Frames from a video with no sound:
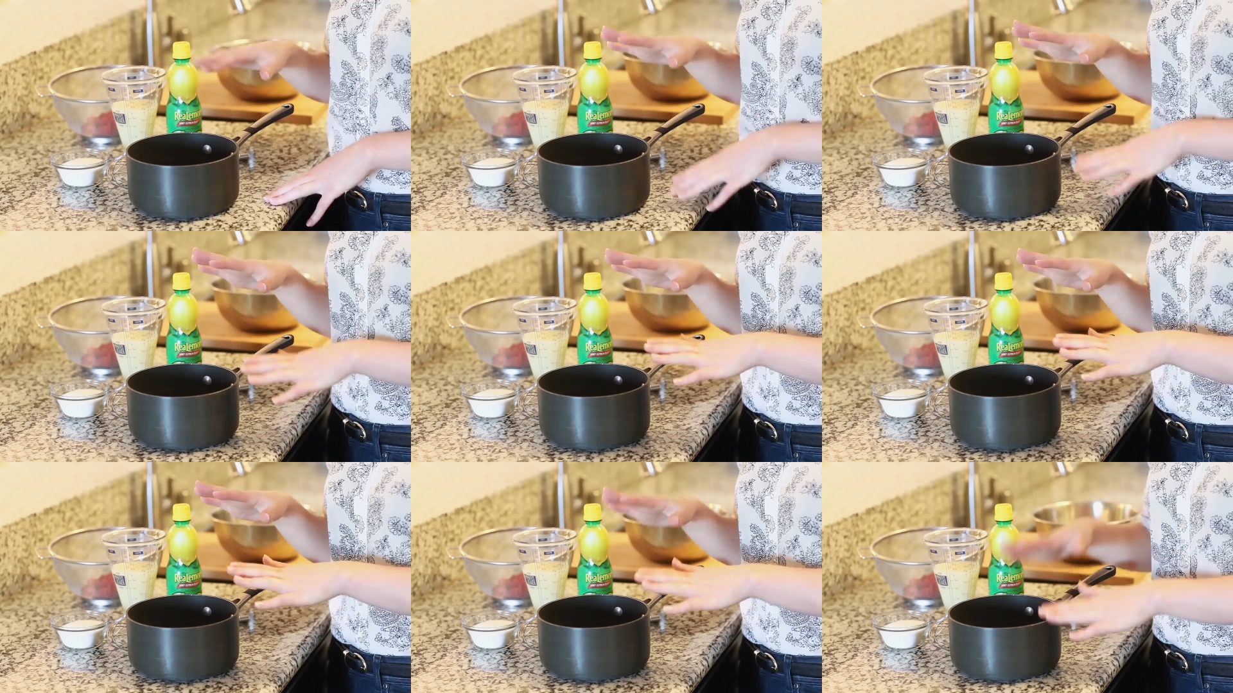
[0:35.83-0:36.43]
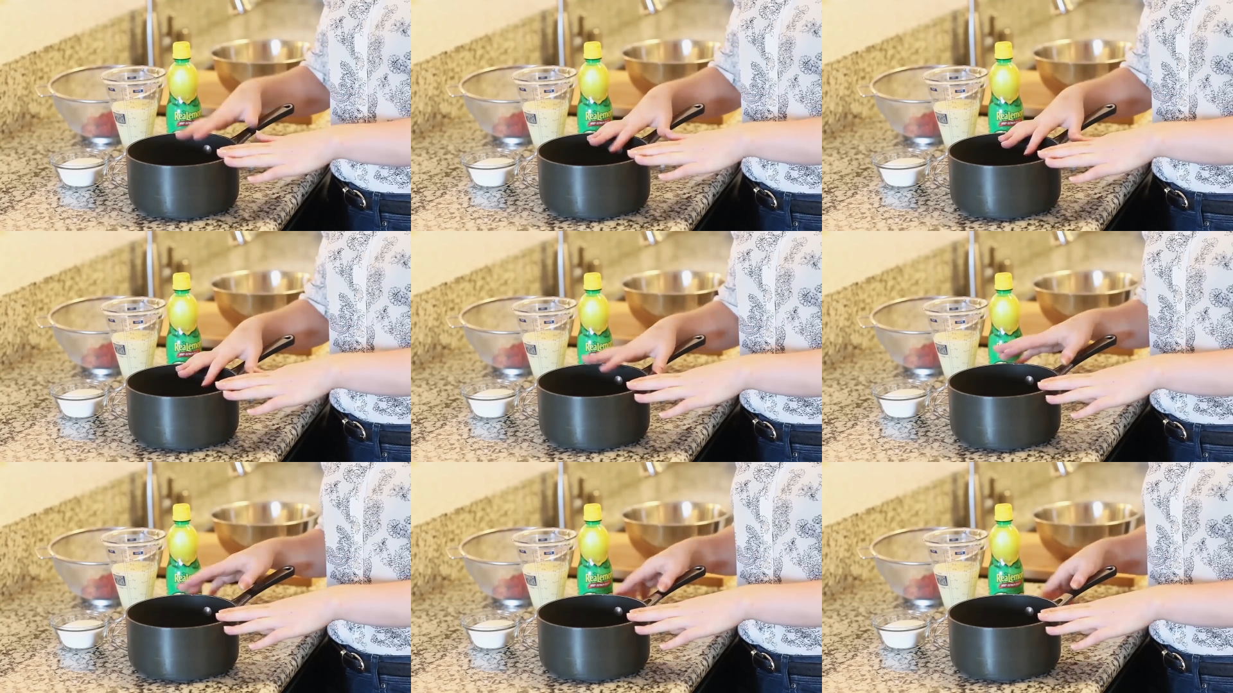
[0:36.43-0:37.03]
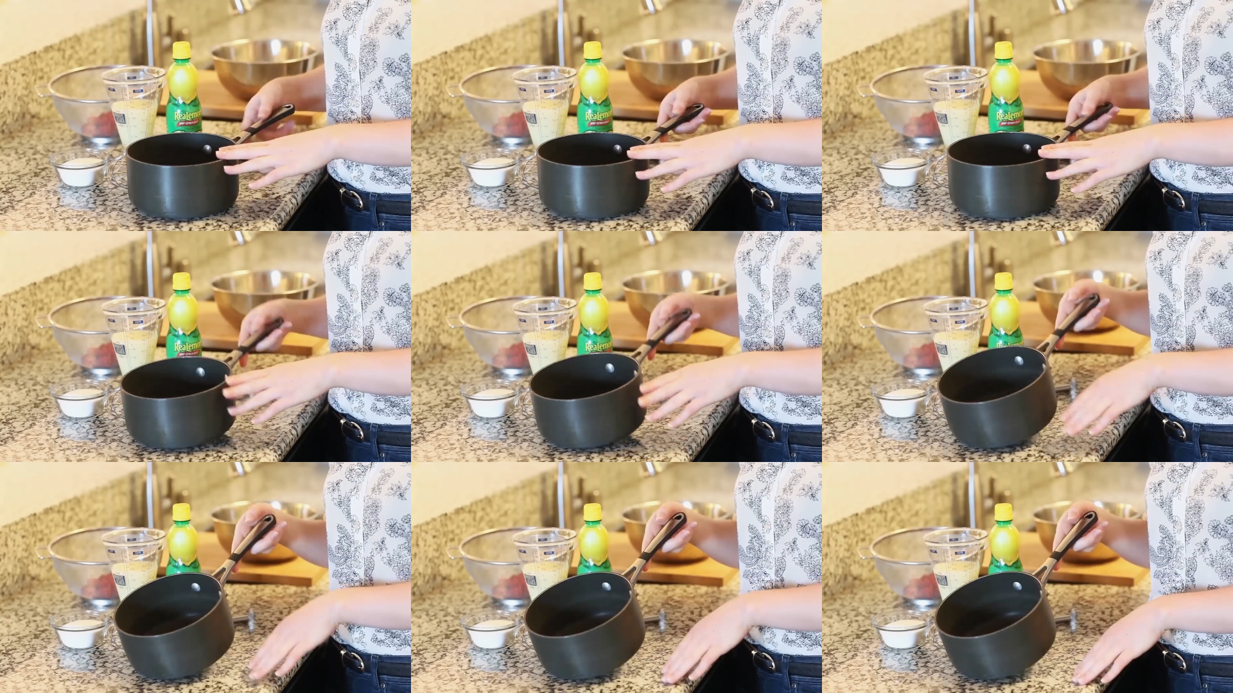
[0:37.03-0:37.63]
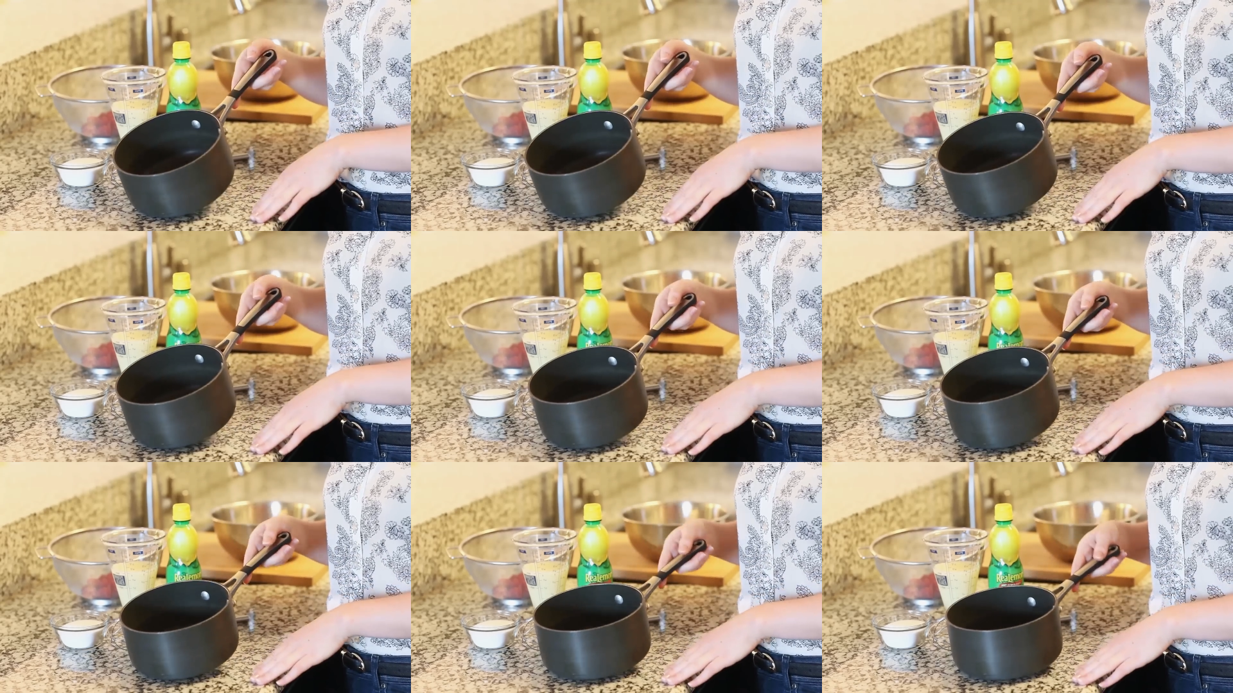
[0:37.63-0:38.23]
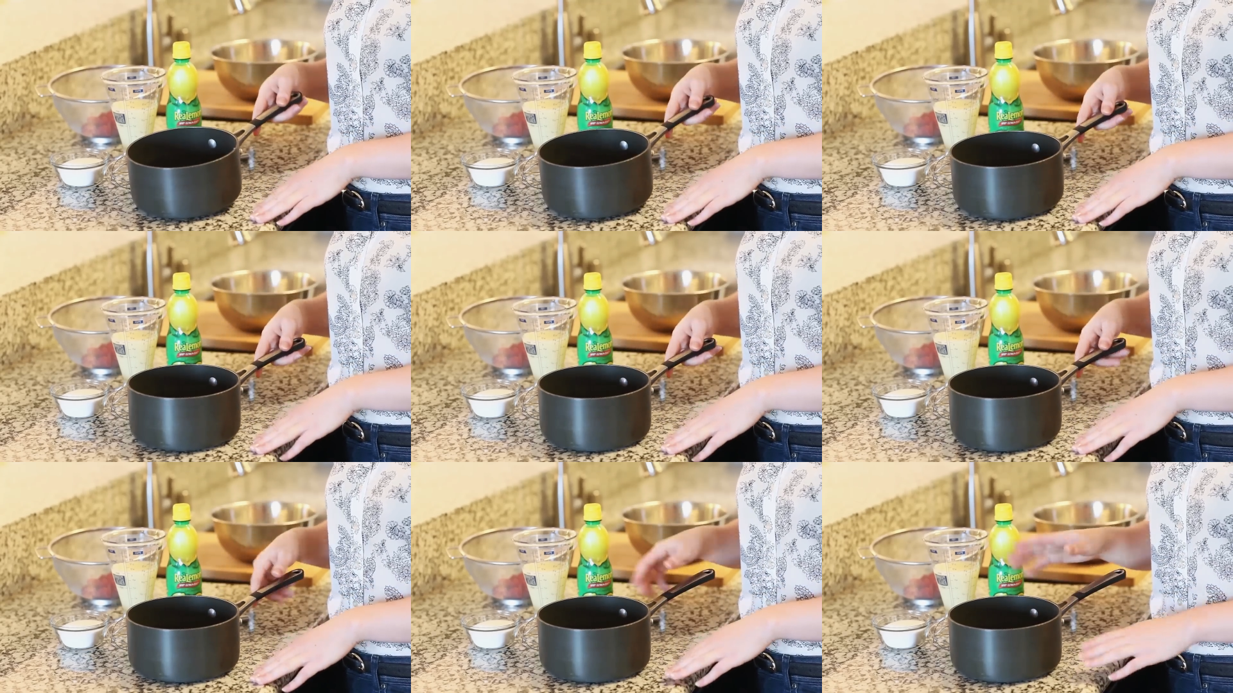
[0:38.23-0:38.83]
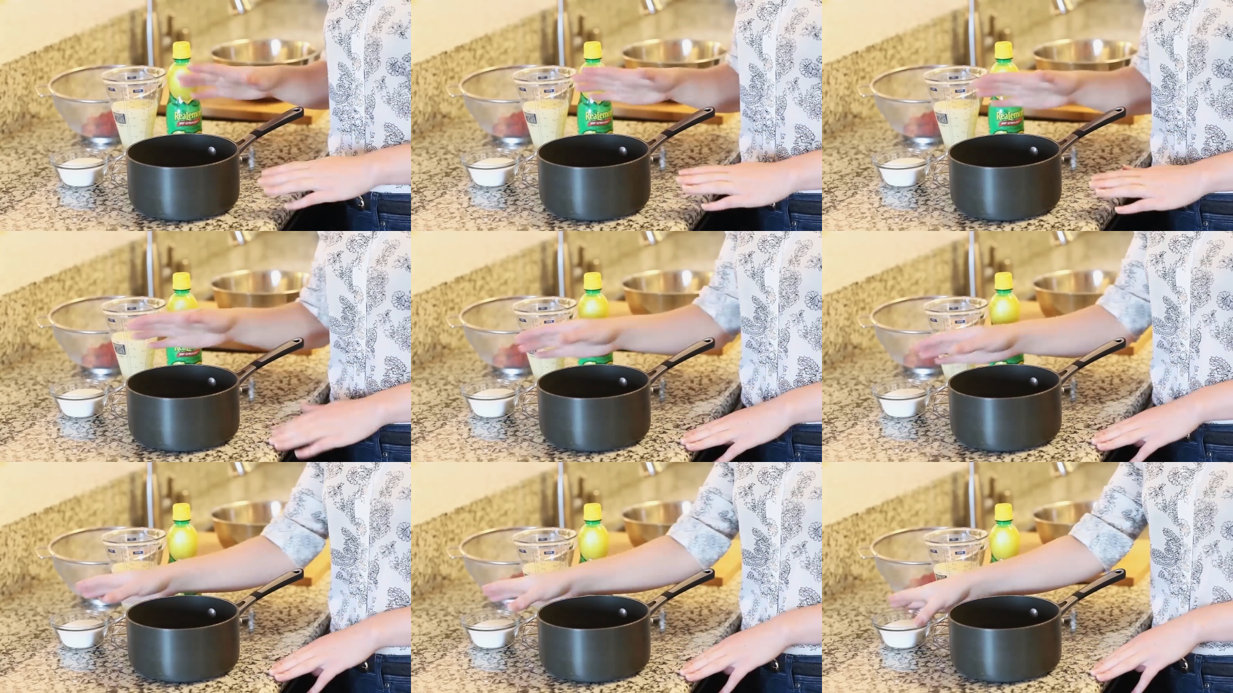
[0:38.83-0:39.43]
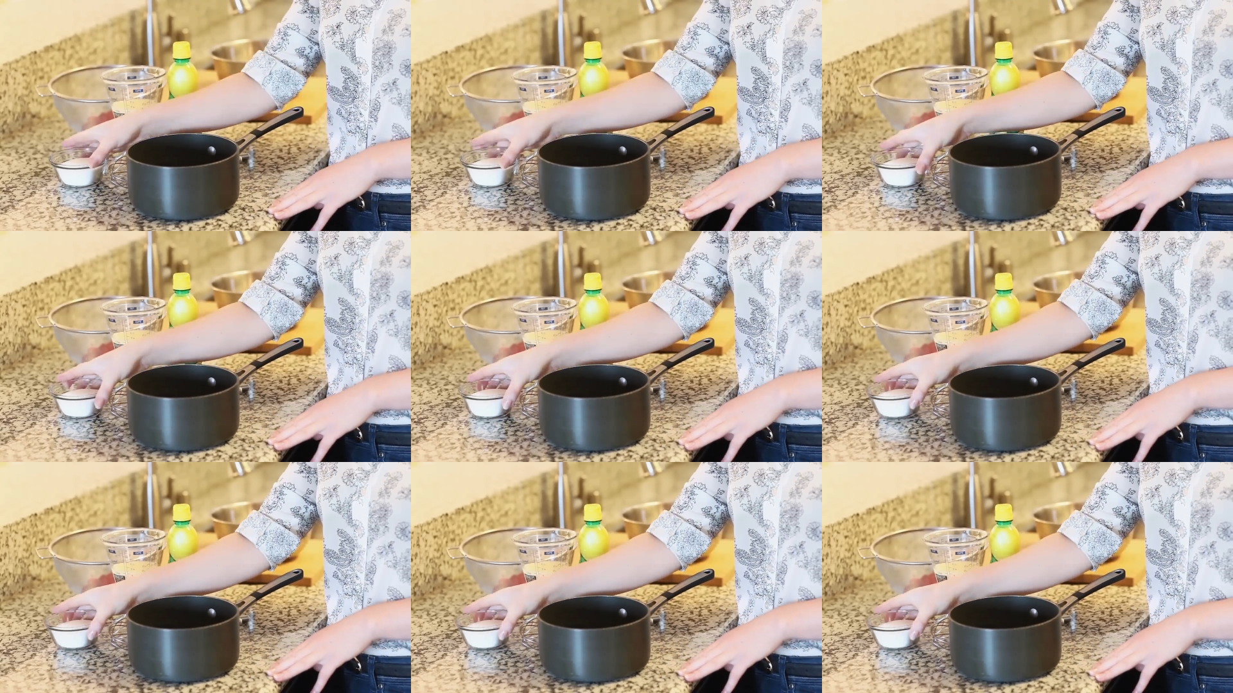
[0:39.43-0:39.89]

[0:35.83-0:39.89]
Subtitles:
No face is visible, so there are no lips to read.